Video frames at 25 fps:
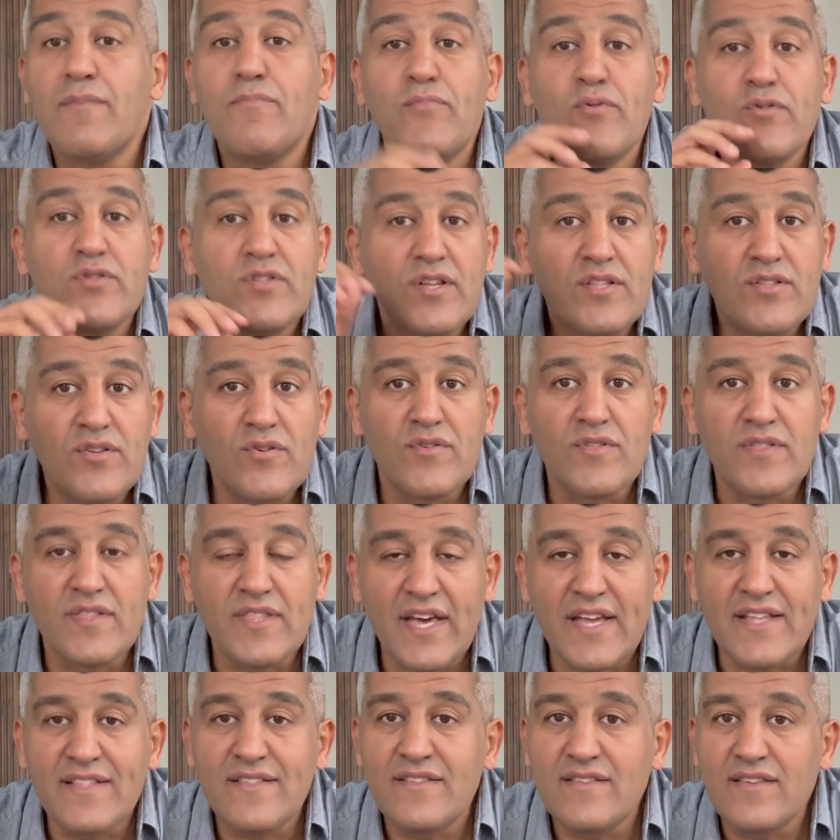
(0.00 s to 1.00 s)
put it on
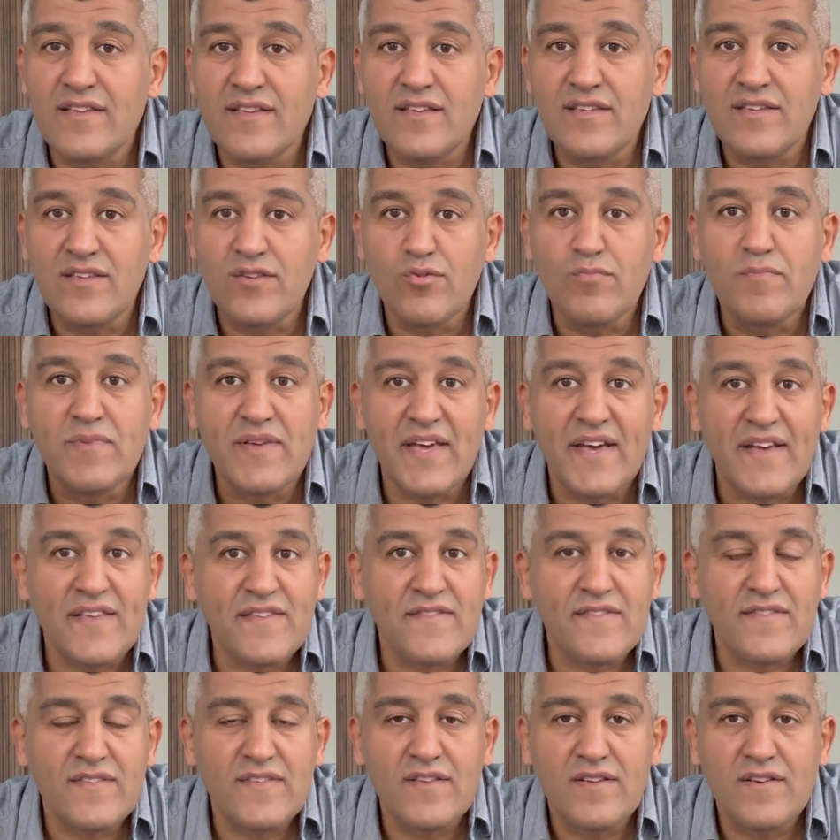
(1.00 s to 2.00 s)
that
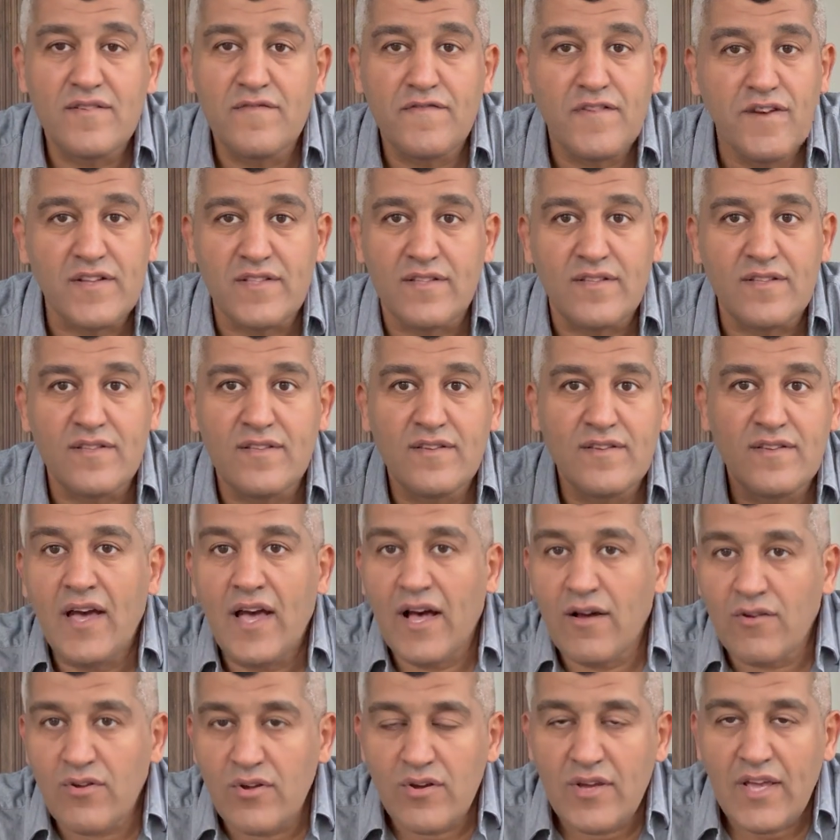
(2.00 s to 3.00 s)
UBS fund.
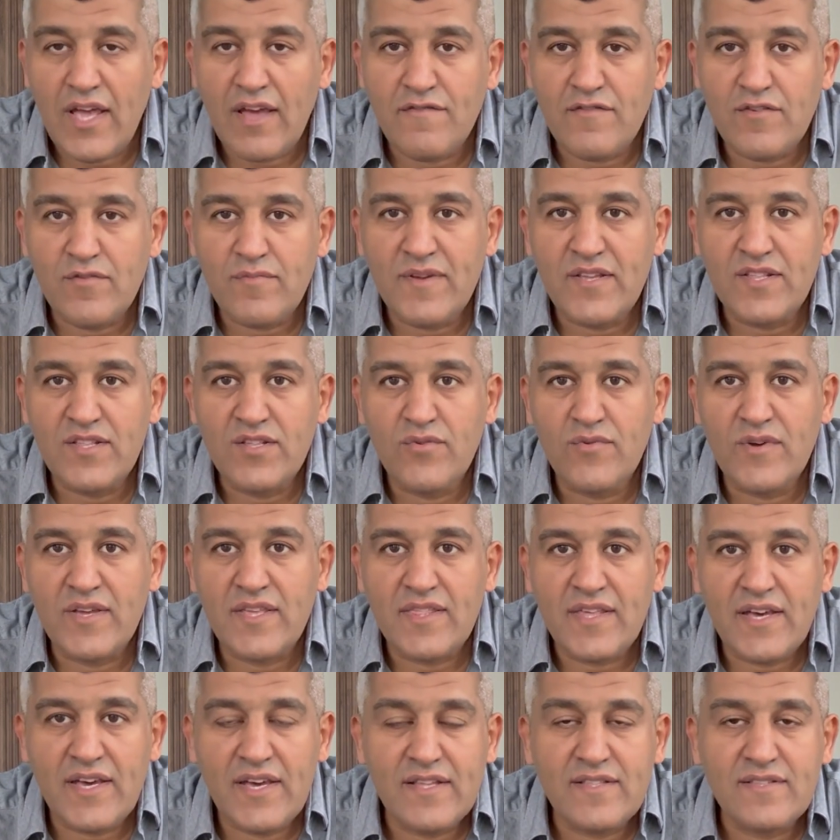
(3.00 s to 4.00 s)
How long have you been doing
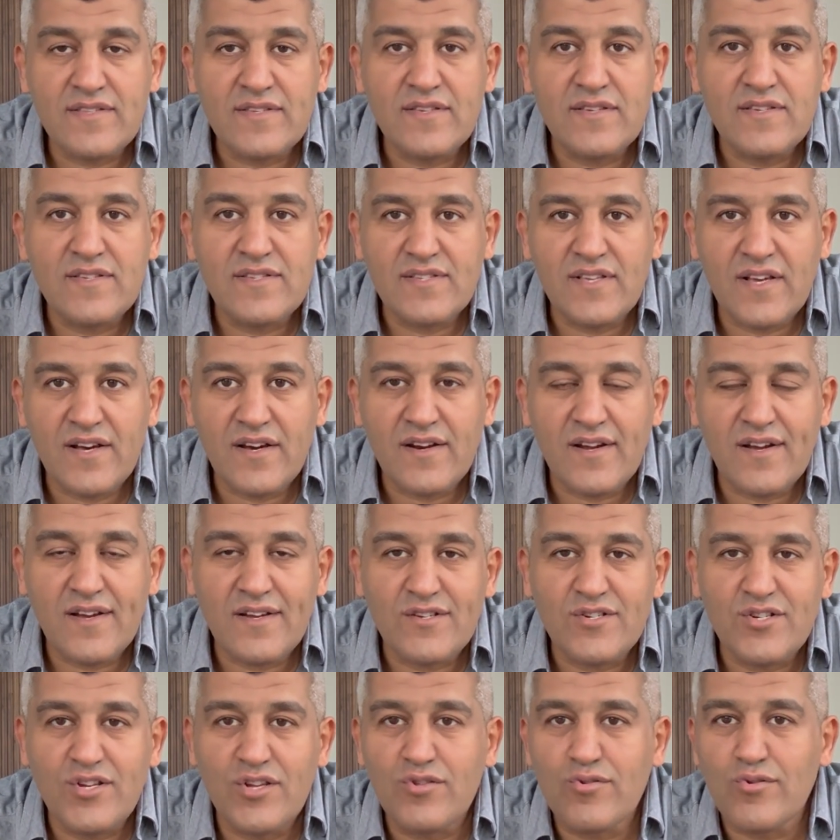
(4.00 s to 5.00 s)
that, Sarah?
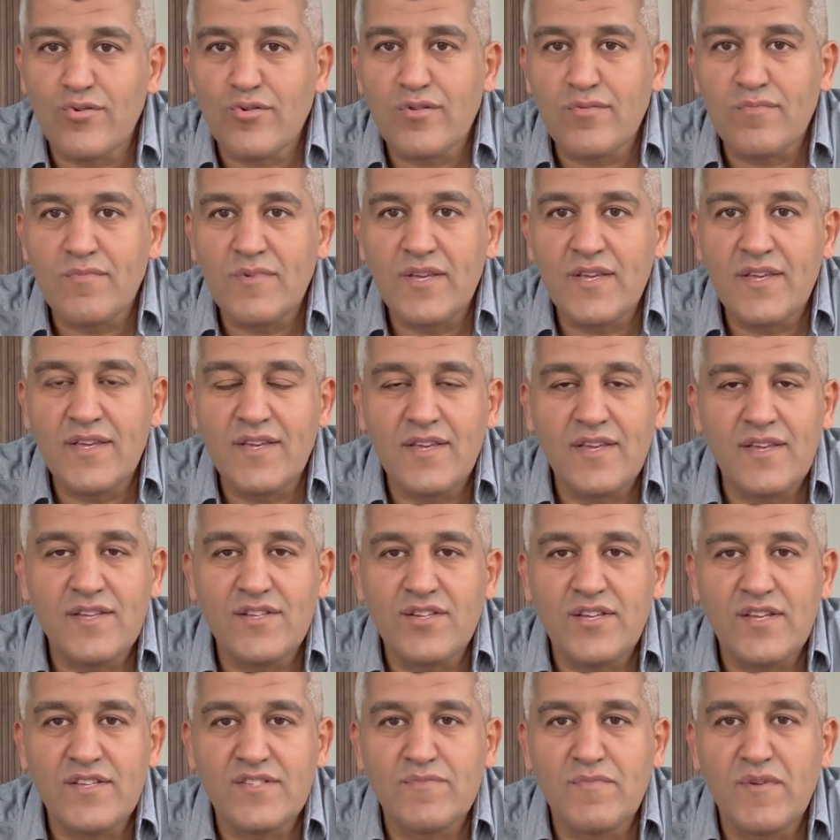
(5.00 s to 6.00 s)
She told me
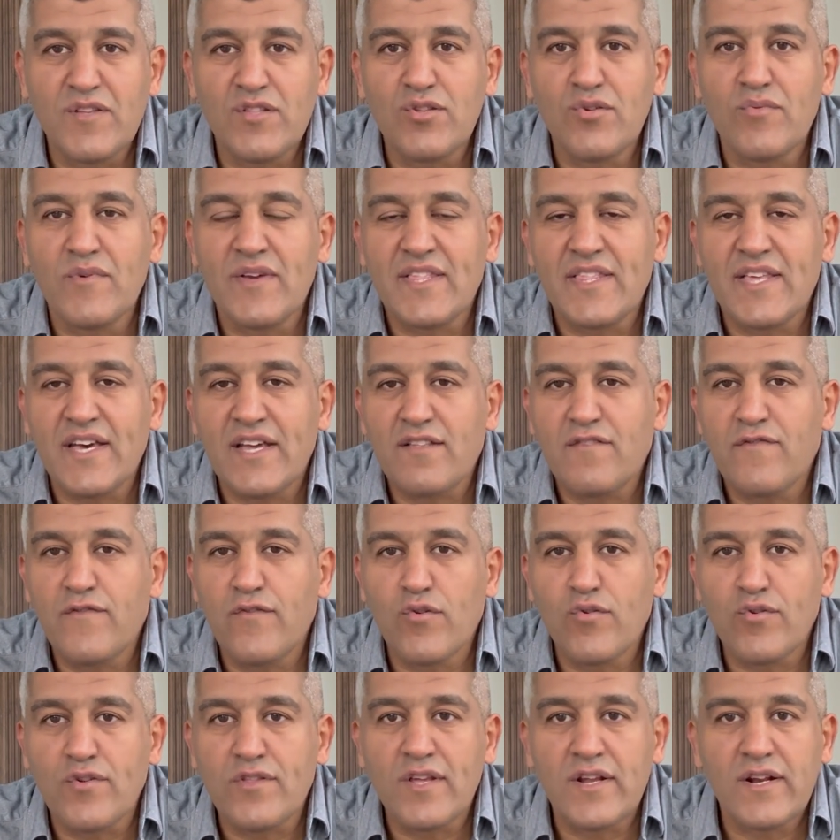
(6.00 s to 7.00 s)
she has been doing that
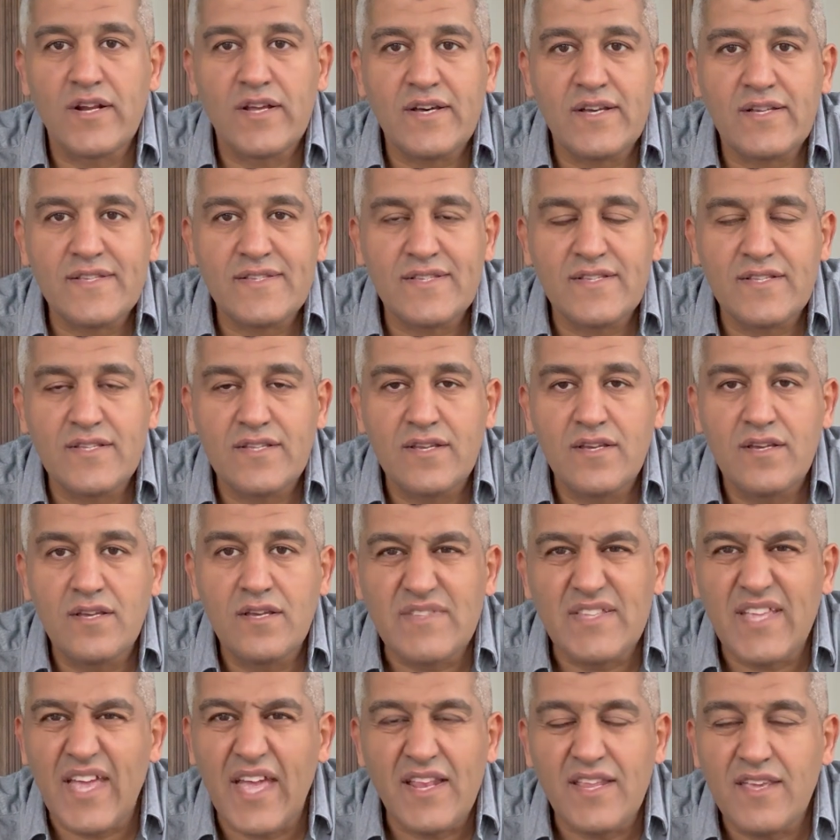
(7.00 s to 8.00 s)
for the last
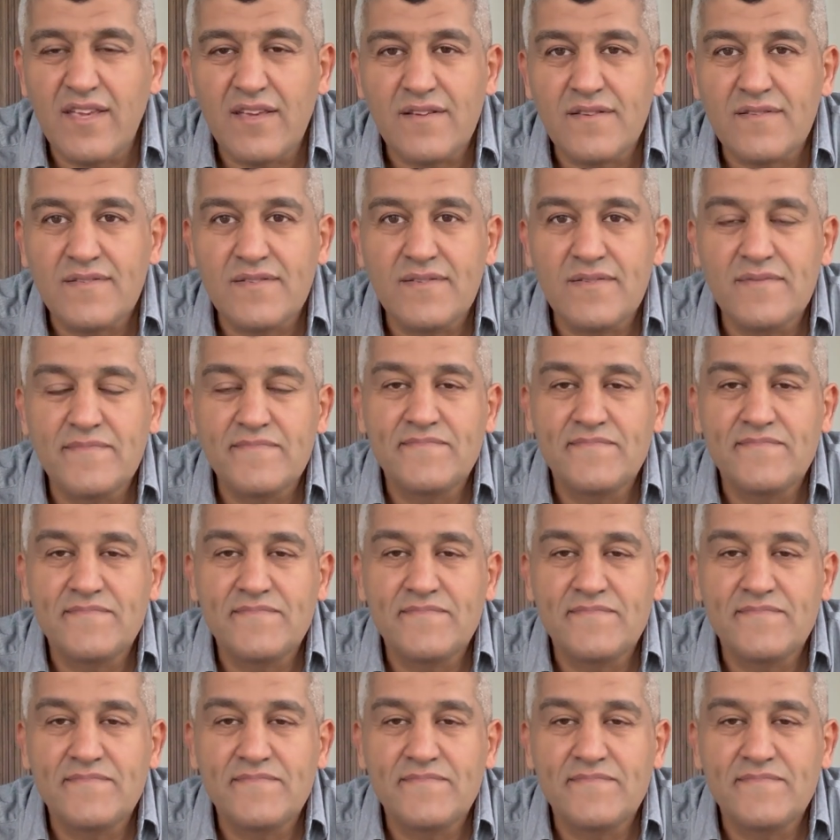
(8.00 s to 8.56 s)
10 years.